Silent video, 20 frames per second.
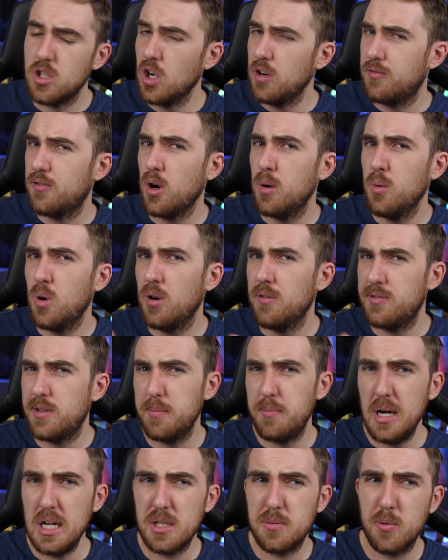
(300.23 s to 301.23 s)
So from all of the
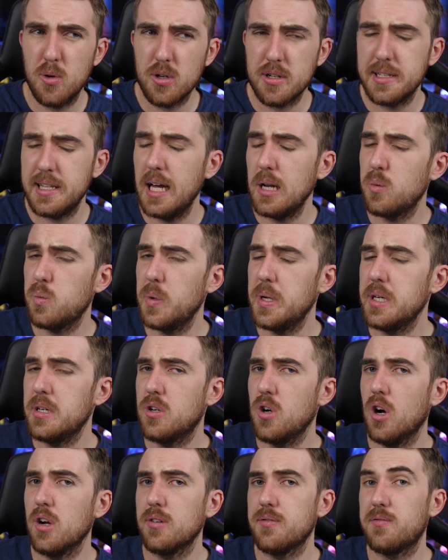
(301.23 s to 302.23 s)
benchmarks that we
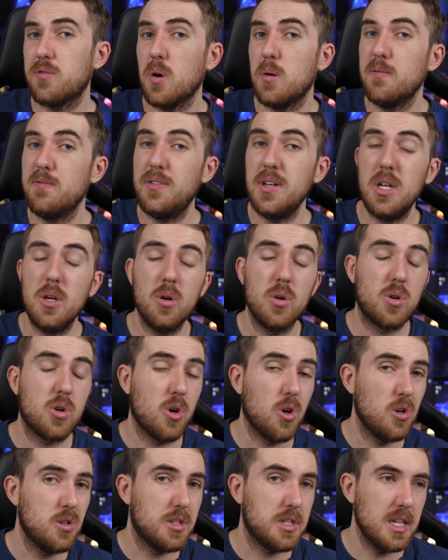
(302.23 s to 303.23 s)
got from Video
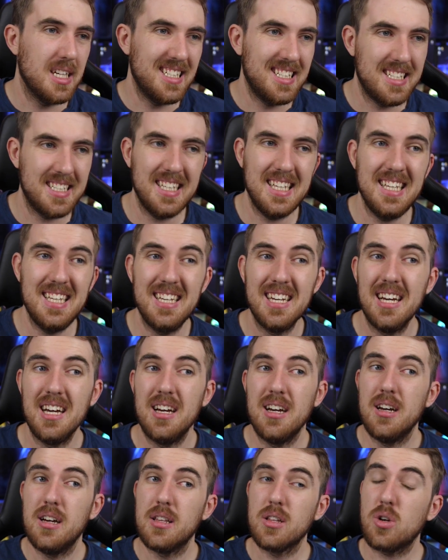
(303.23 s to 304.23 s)
Cores Z,
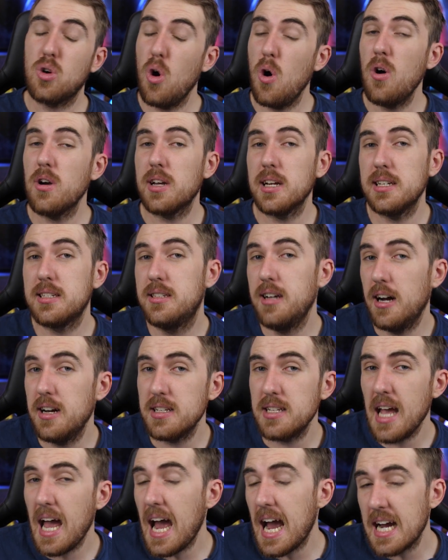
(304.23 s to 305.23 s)
the core
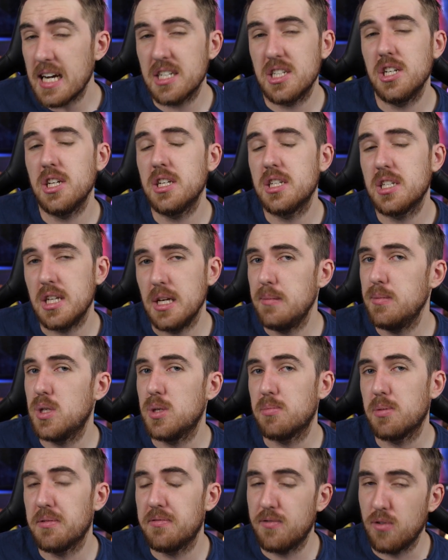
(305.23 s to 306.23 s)
does actually seem
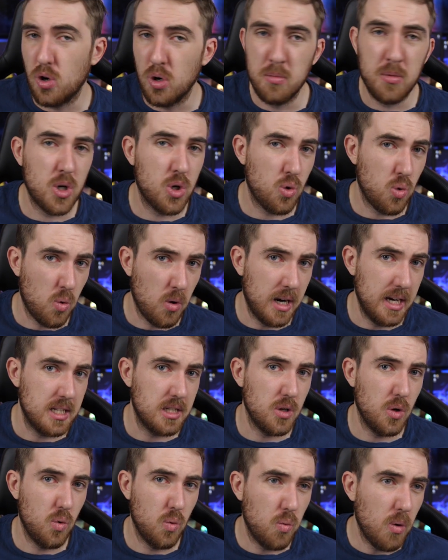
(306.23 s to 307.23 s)
to perform quite
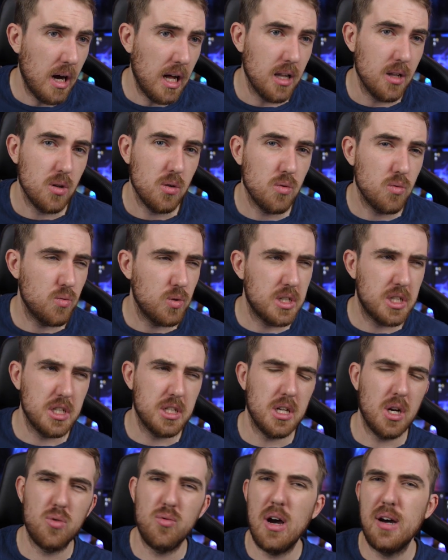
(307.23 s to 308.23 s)
well, which
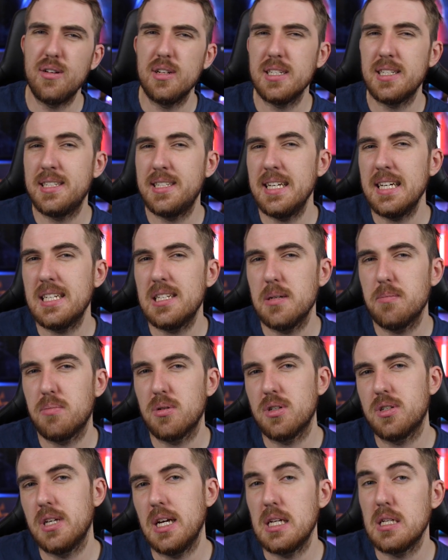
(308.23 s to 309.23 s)
is around
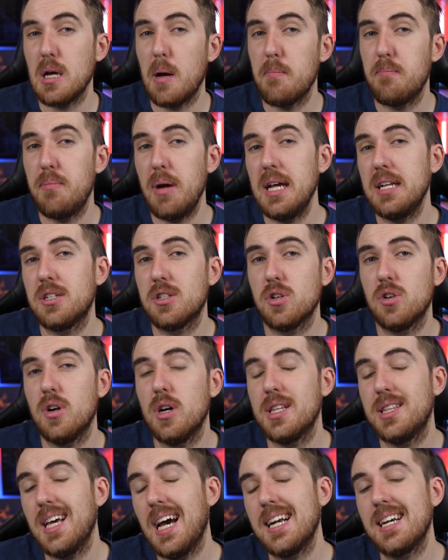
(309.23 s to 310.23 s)
60%
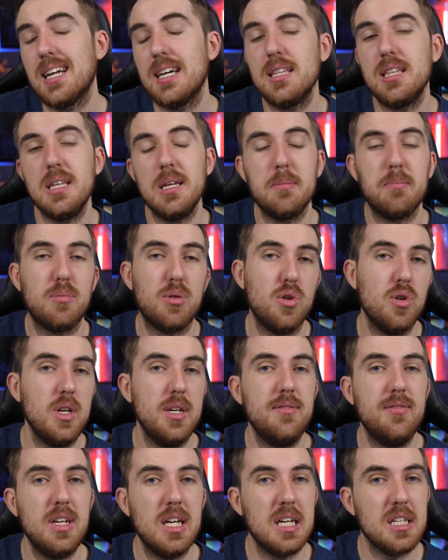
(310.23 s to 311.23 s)
better than the
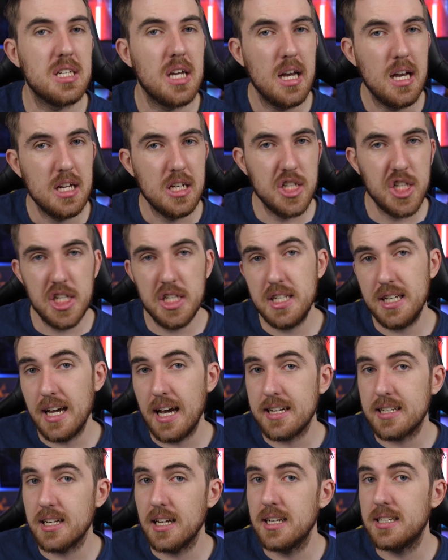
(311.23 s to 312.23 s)
previous
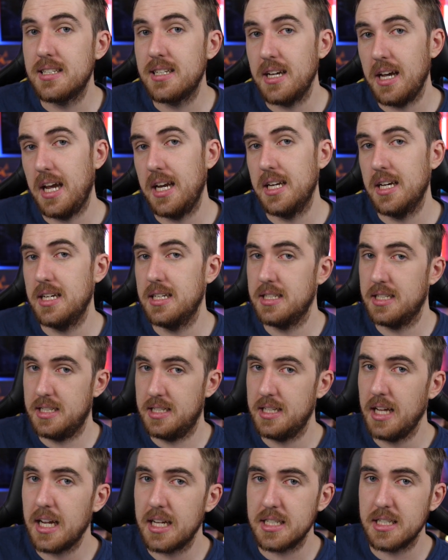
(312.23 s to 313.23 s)
GTX
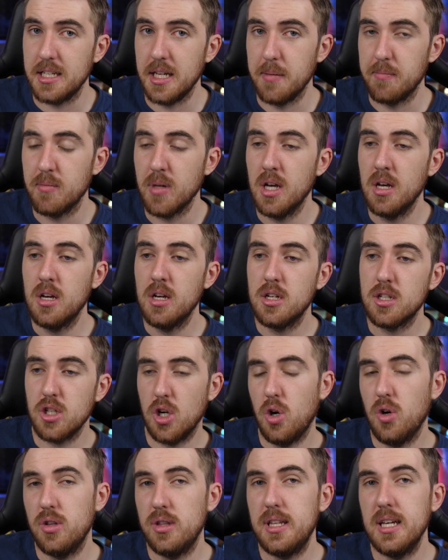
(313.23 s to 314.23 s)
1060.
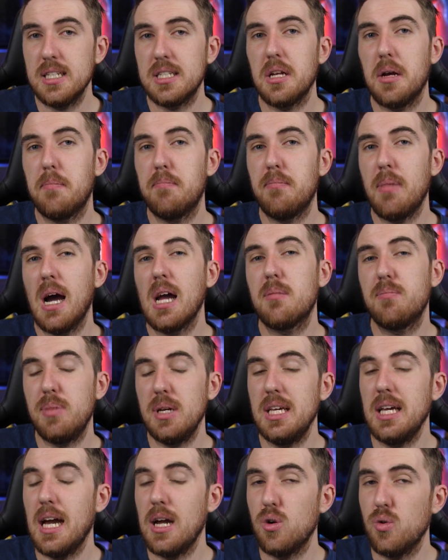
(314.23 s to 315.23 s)
So this might
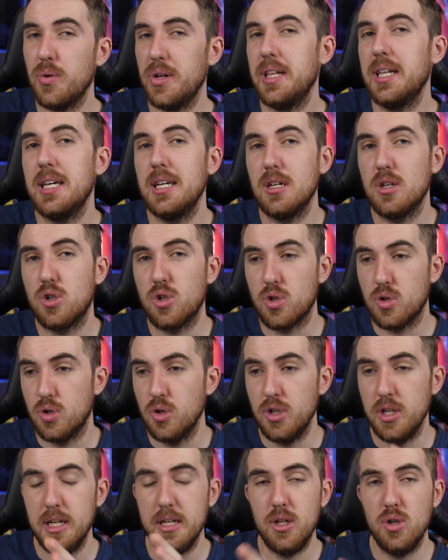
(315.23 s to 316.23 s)
be a really
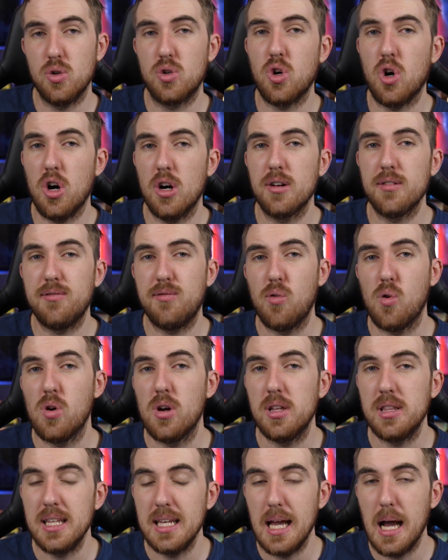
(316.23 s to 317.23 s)
good new card
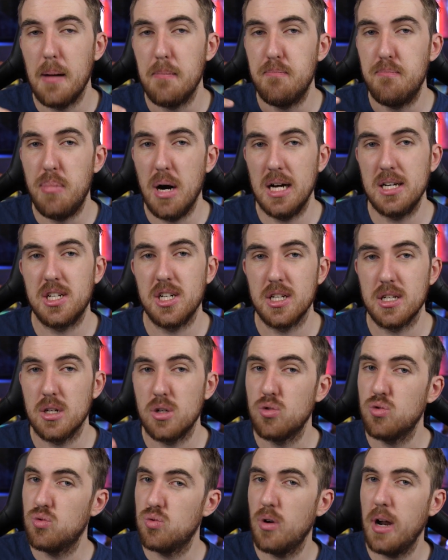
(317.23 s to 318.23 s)
for the budget
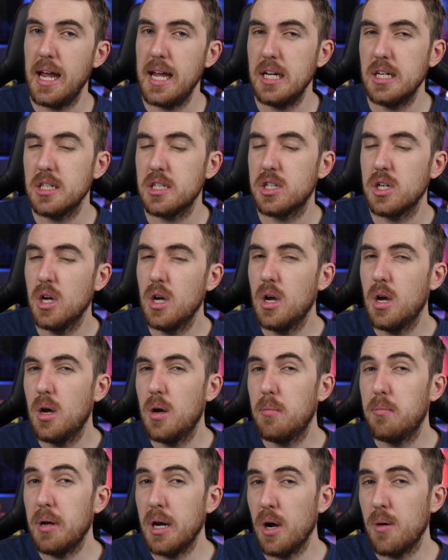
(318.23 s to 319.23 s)
range,
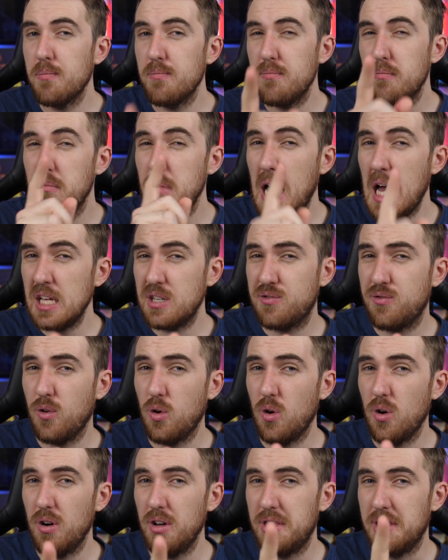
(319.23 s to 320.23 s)
but now as
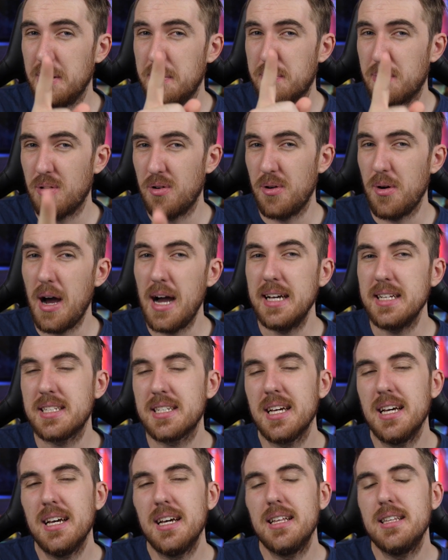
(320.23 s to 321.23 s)
for the
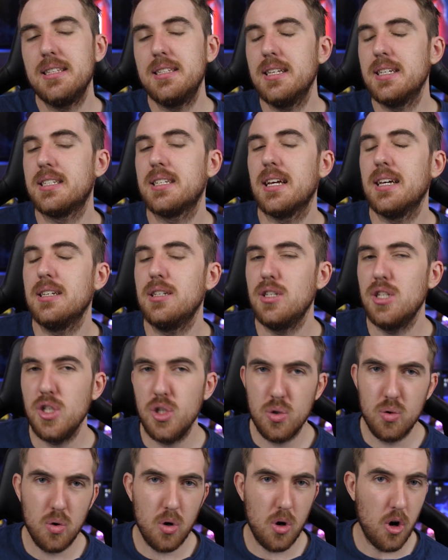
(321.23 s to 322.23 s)
price, this
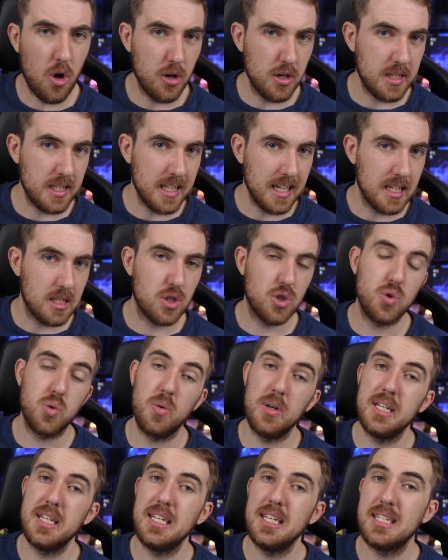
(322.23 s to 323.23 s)
new RTX
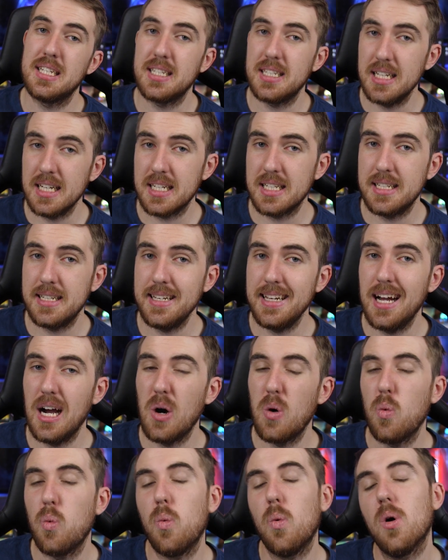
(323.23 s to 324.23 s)
2060
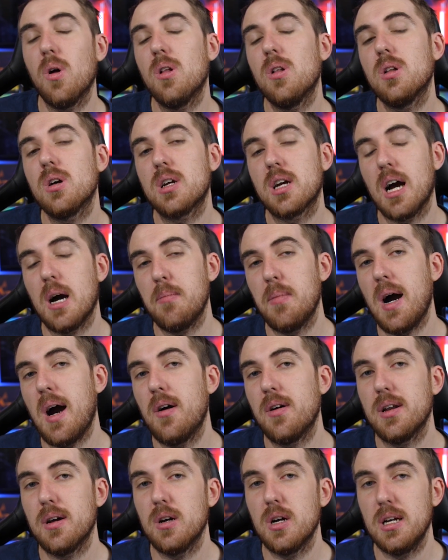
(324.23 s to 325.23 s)
will come
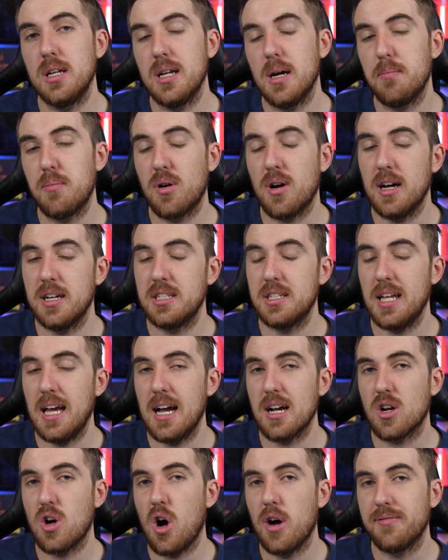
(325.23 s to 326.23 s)
out in a price
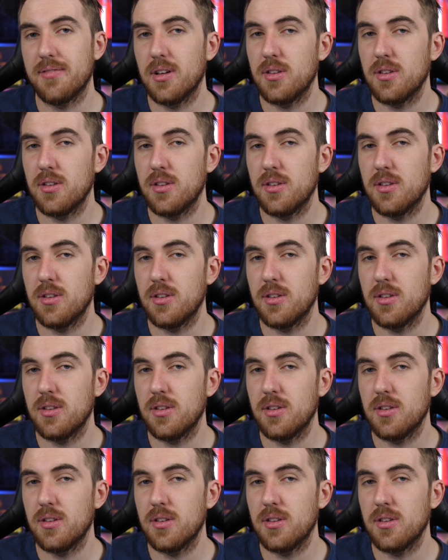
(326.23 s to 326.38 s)
tag of